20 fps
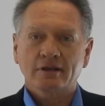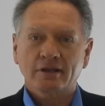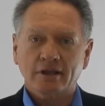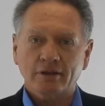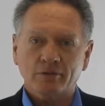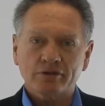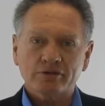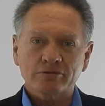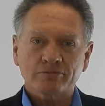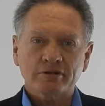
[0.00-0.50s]

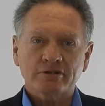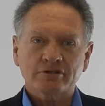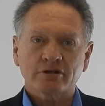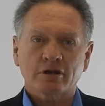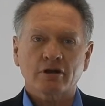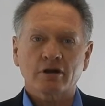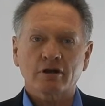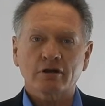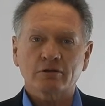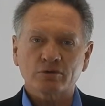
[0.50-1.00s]

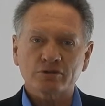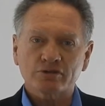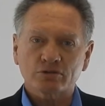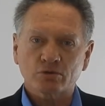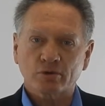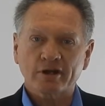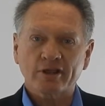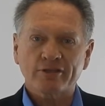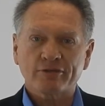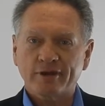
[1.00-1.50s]
Return was
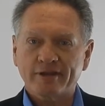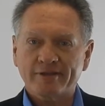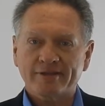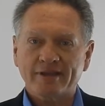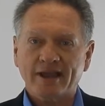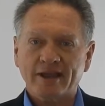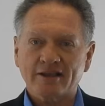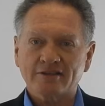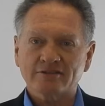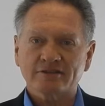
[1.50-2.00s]

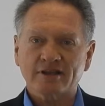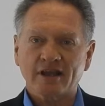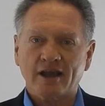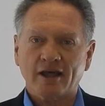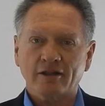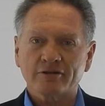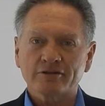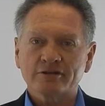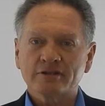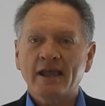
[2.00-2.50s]

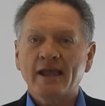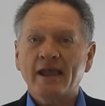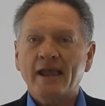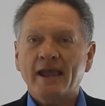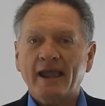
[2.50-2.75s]
$23,000,